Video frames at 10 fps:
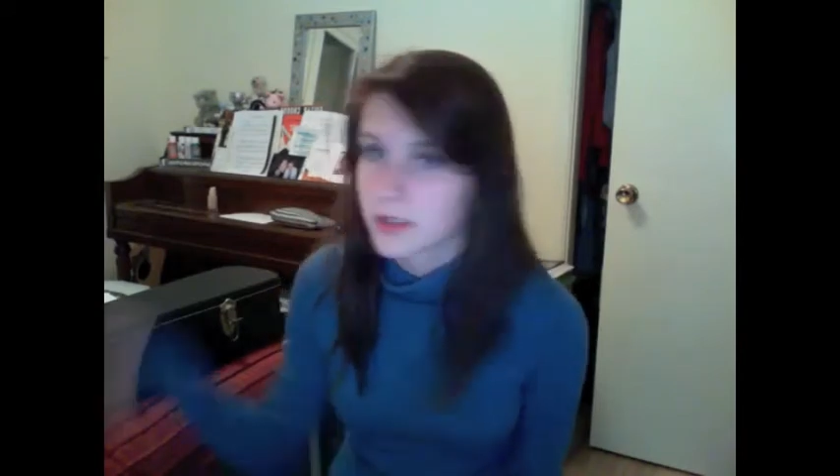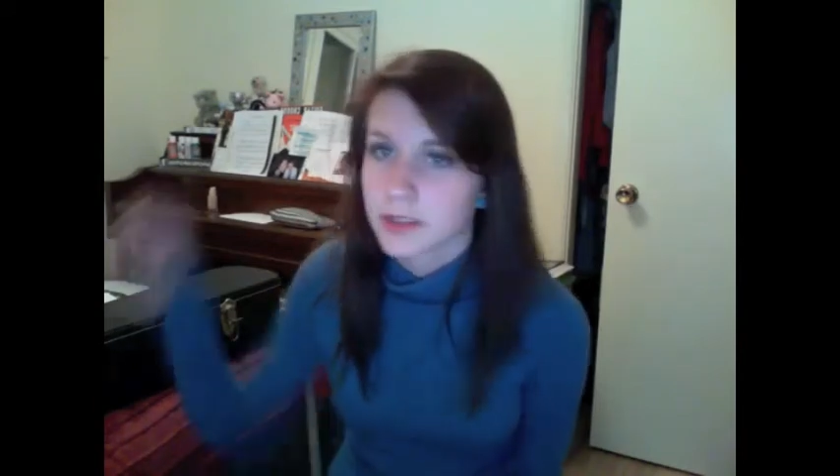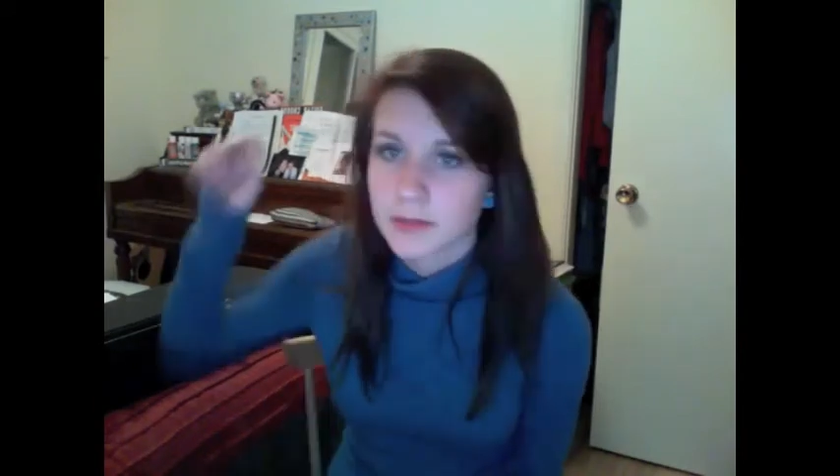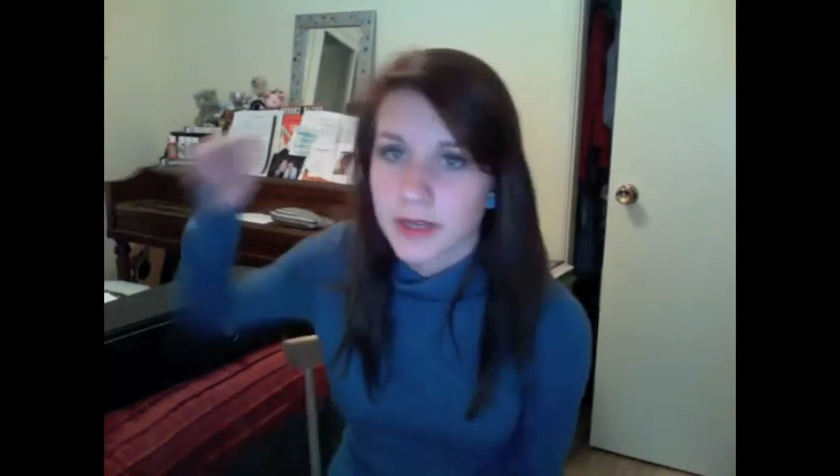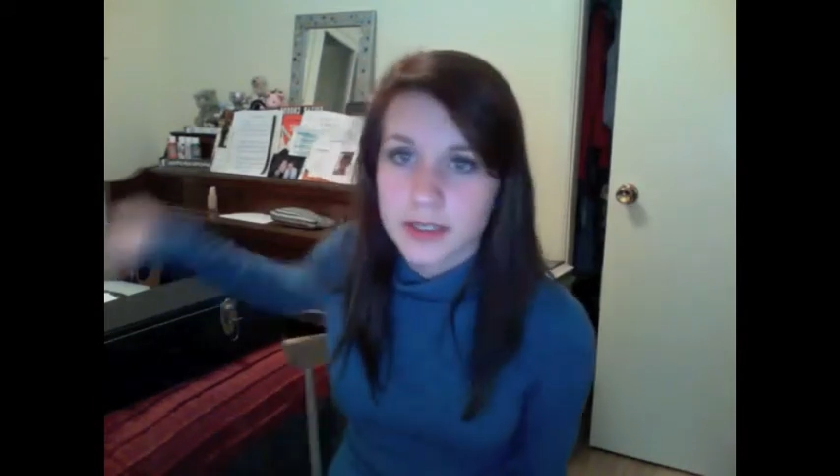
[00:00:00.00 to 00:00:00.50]
This
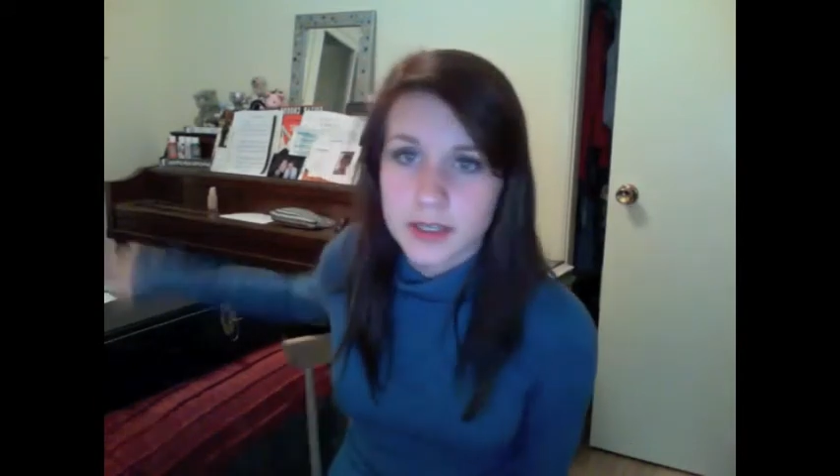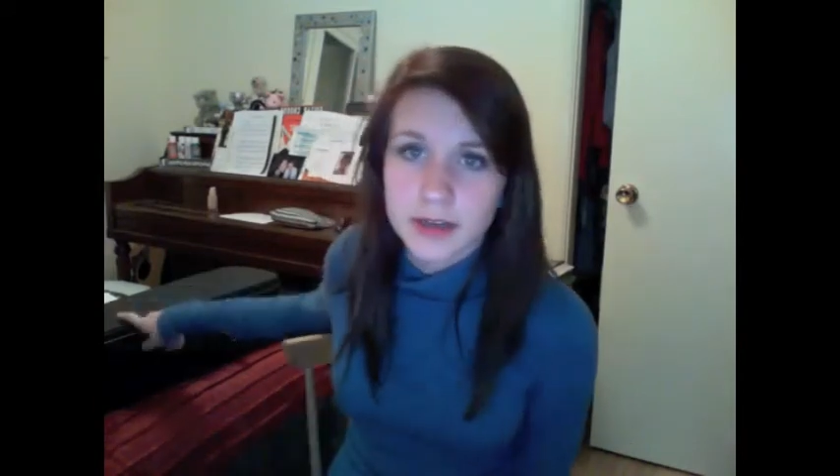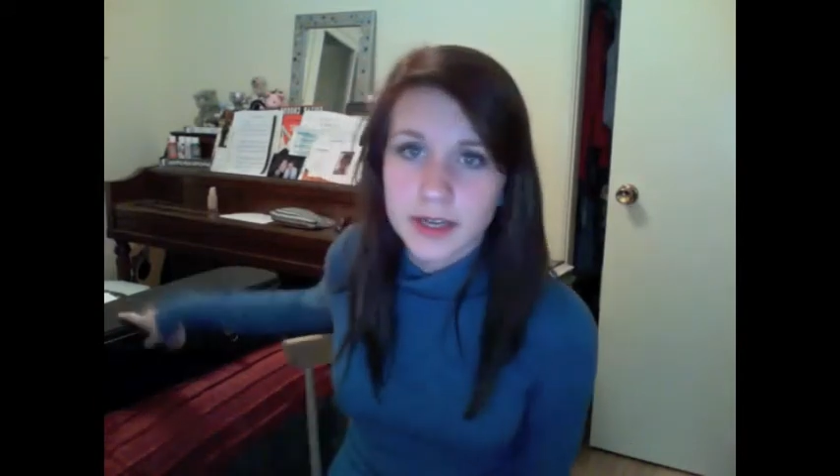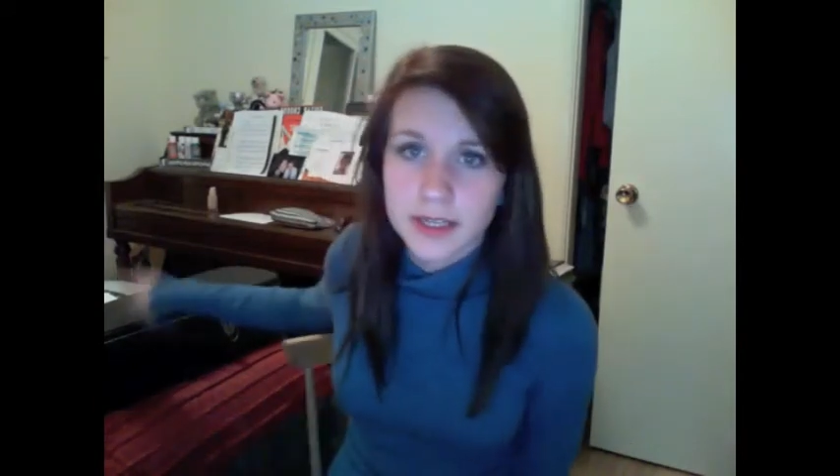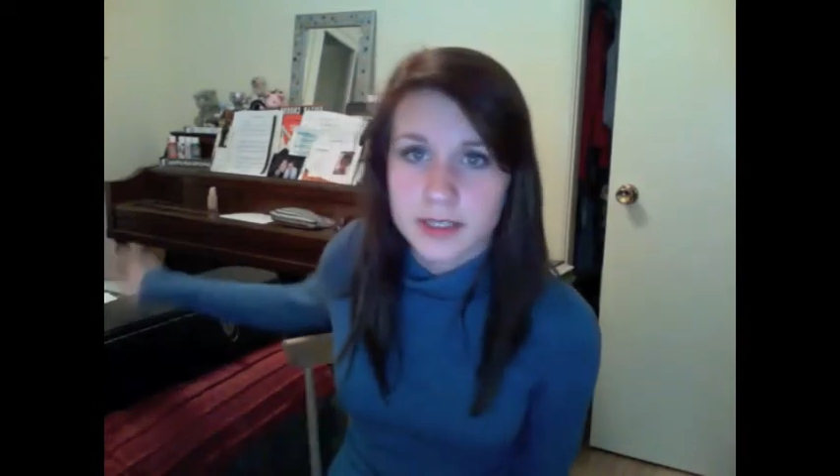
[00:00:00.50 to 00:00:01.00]
is my
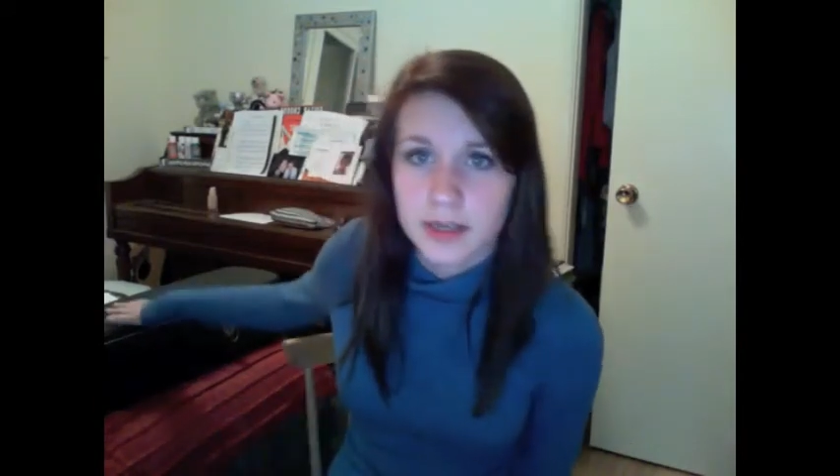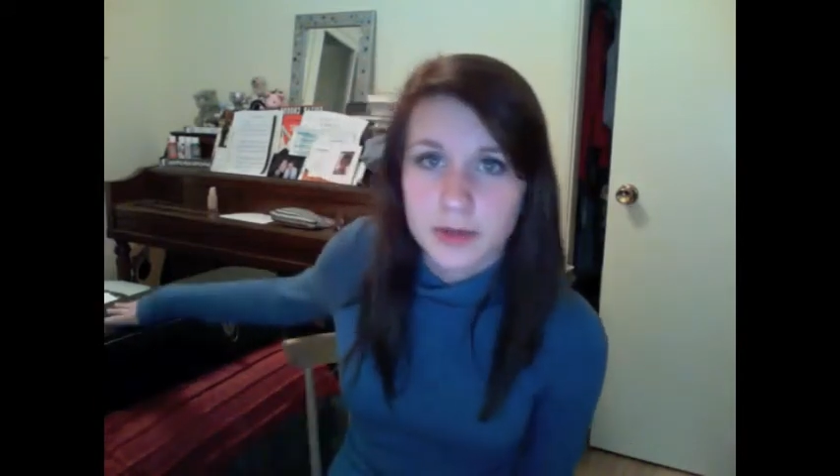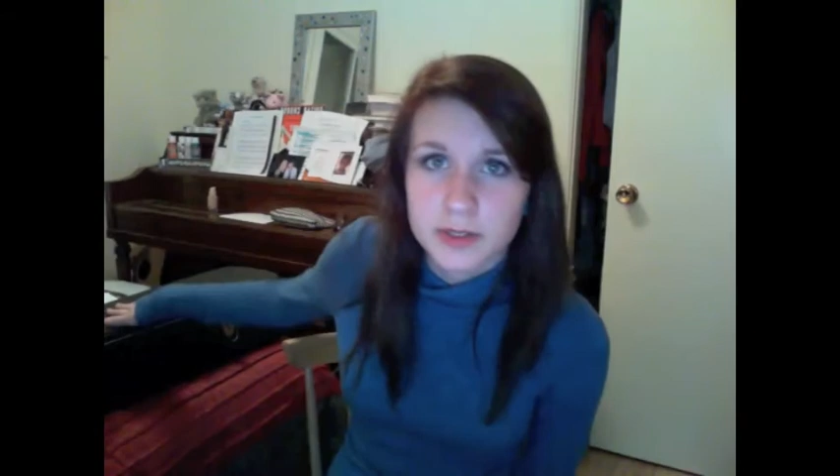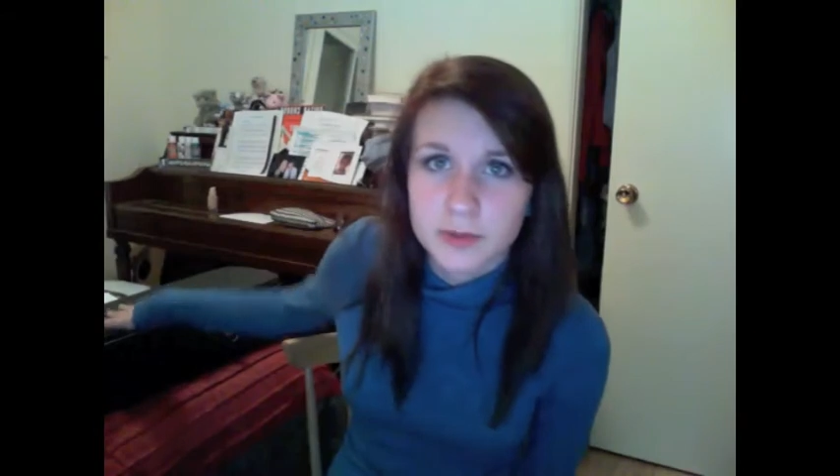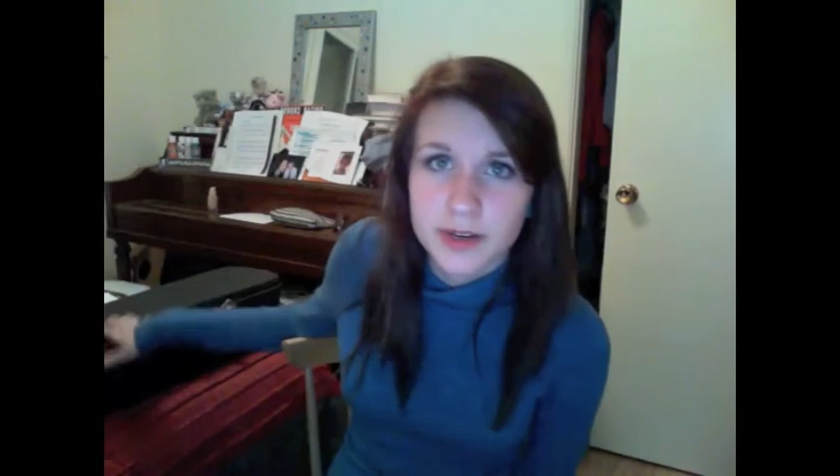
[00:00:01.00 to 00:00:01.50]
guitar case. I
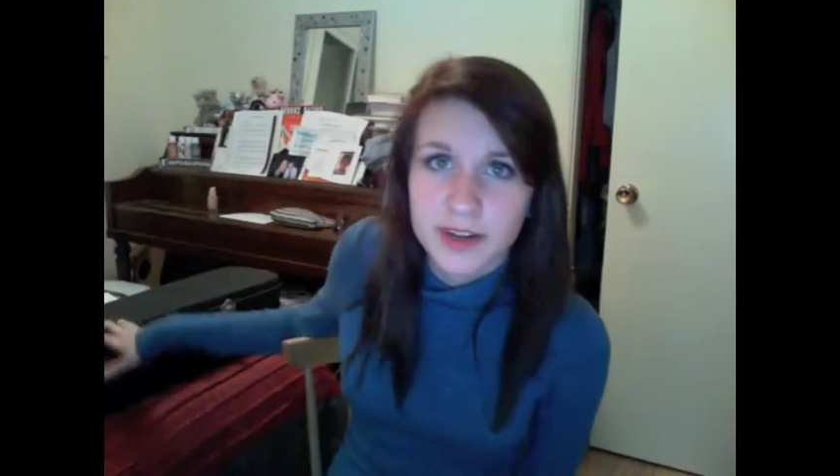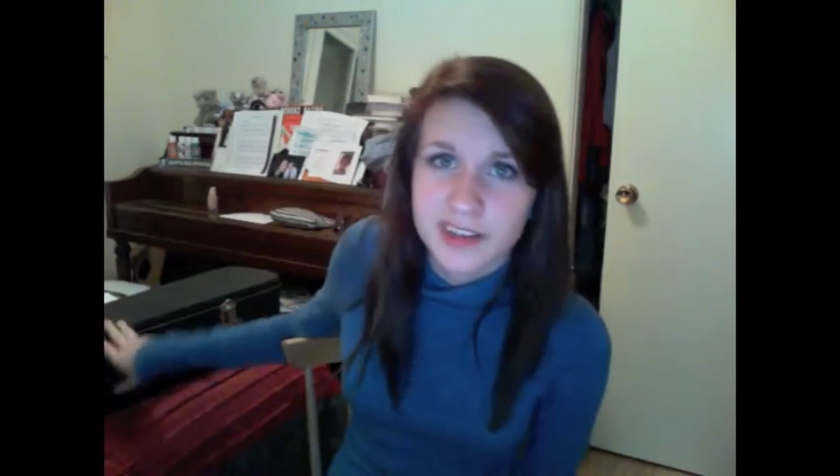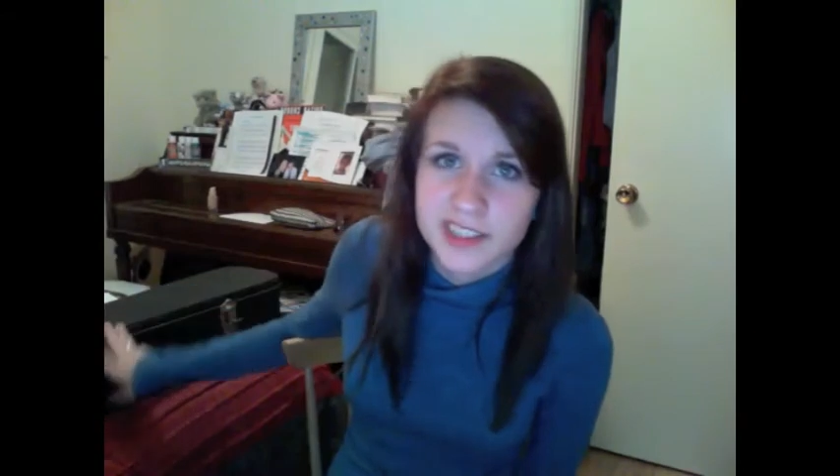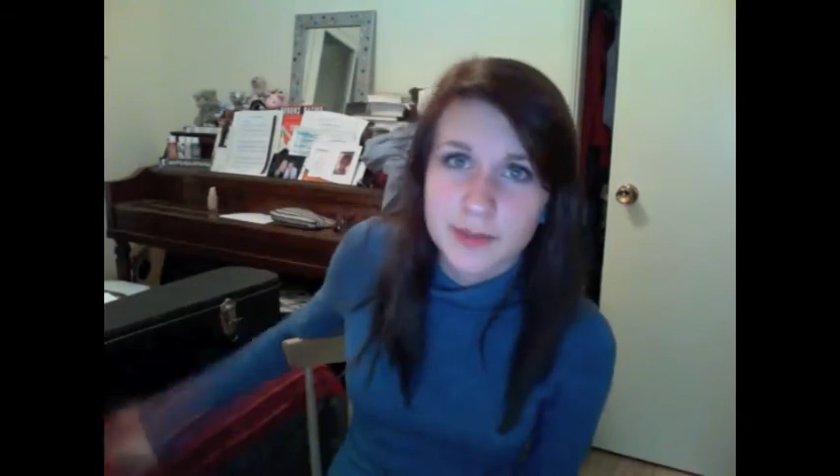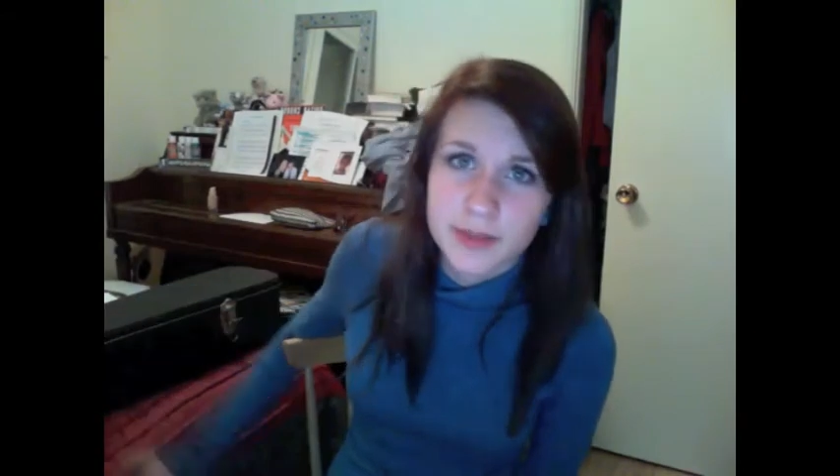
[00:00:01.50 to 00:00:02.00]
was working
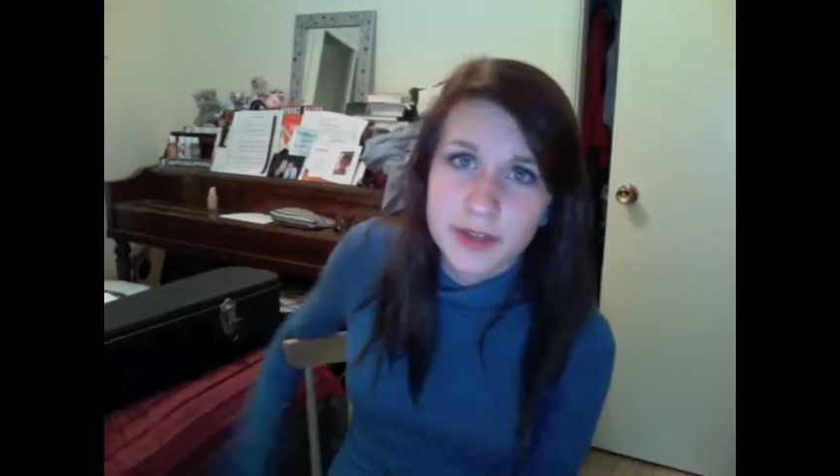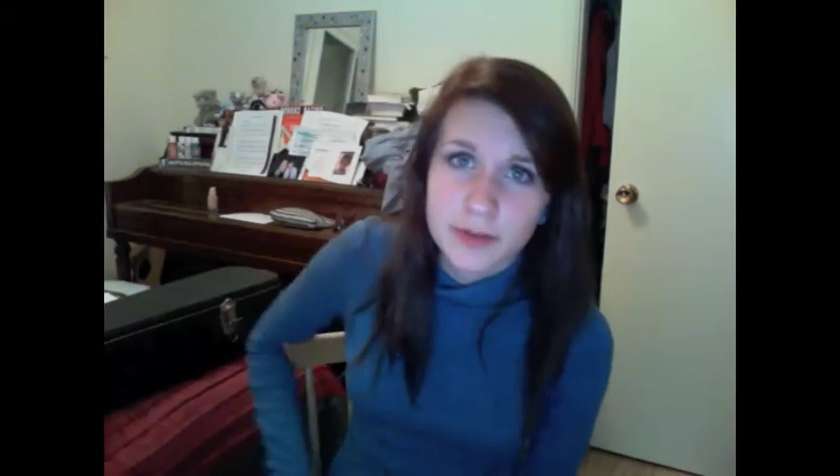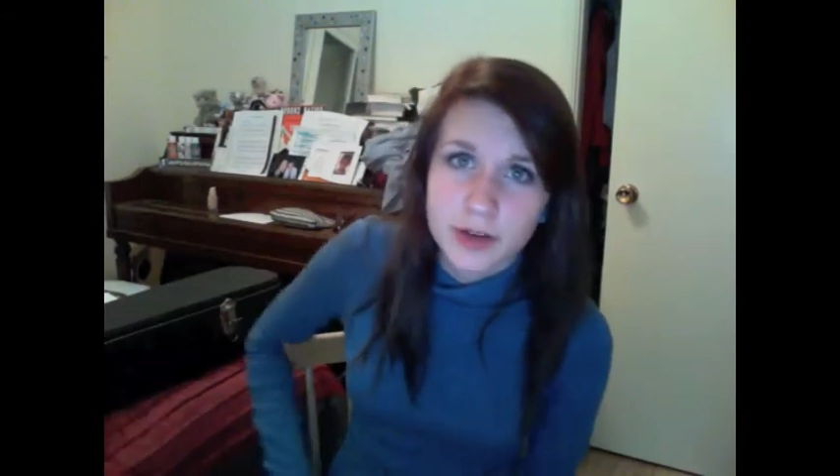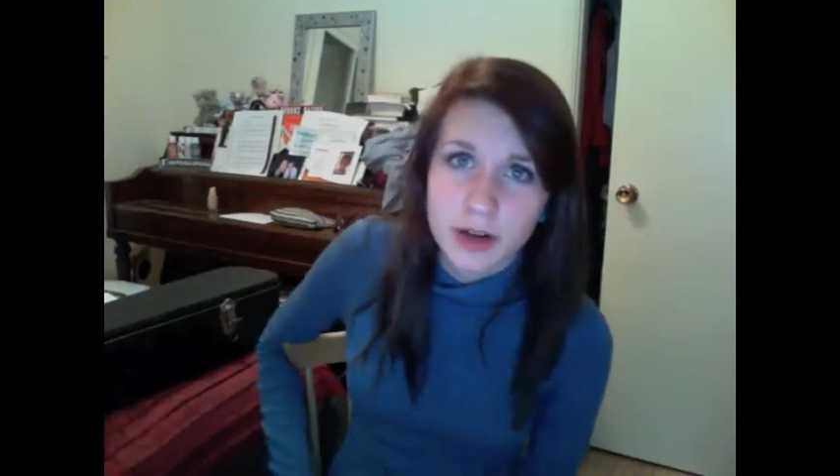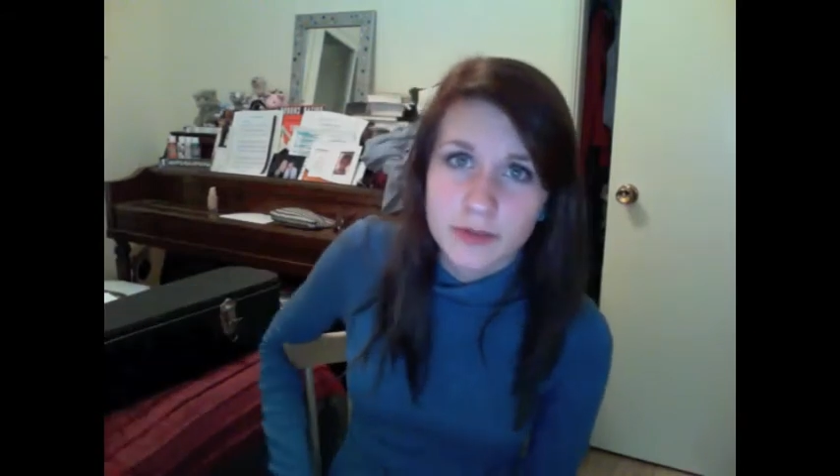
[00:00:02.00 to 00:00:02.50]
on something
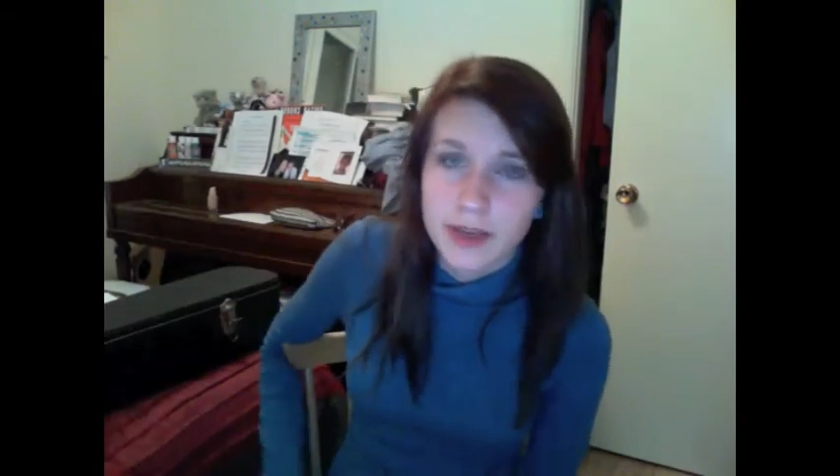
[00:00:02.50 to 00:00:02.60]
for Coffee